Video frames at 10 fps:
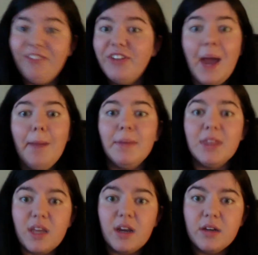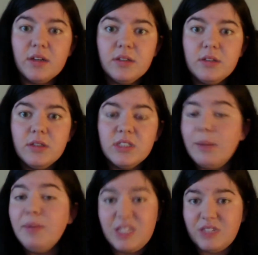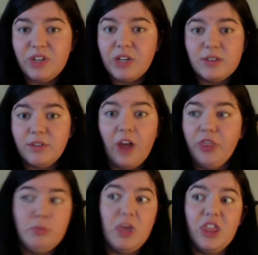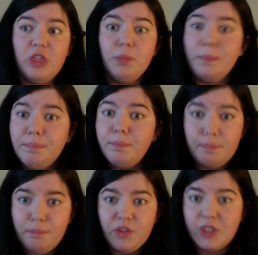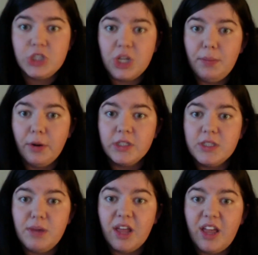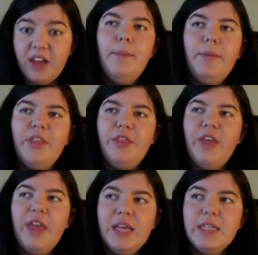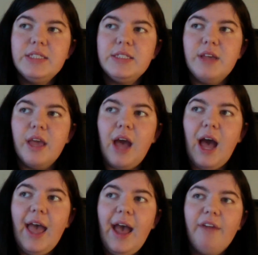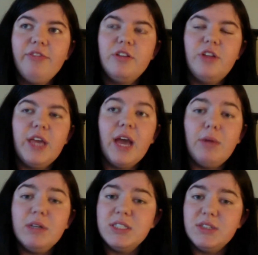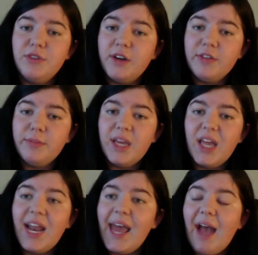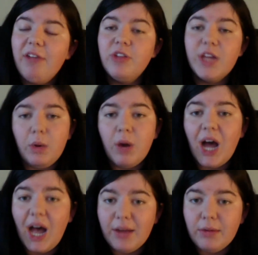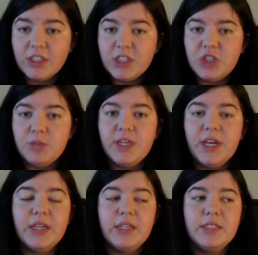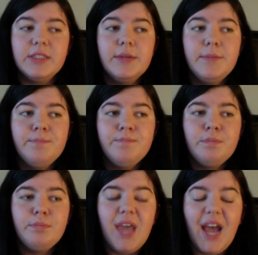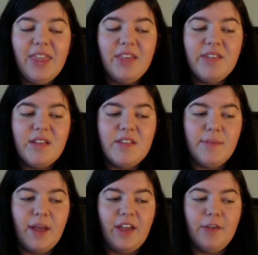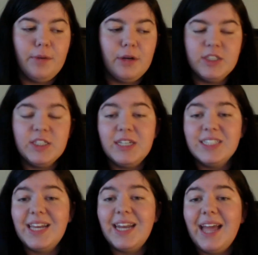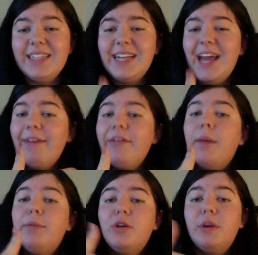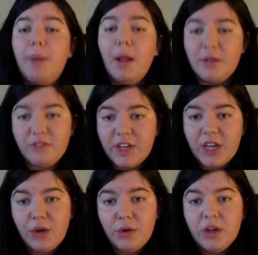I've been there. Some of these videos have gotten me through really shitty parts of my life. But the thing is, like, I have to look at what's in front of me, and I have to look at what I want to do, because behind the scenes in my life personally, because again, I said I haven't uploaded a public video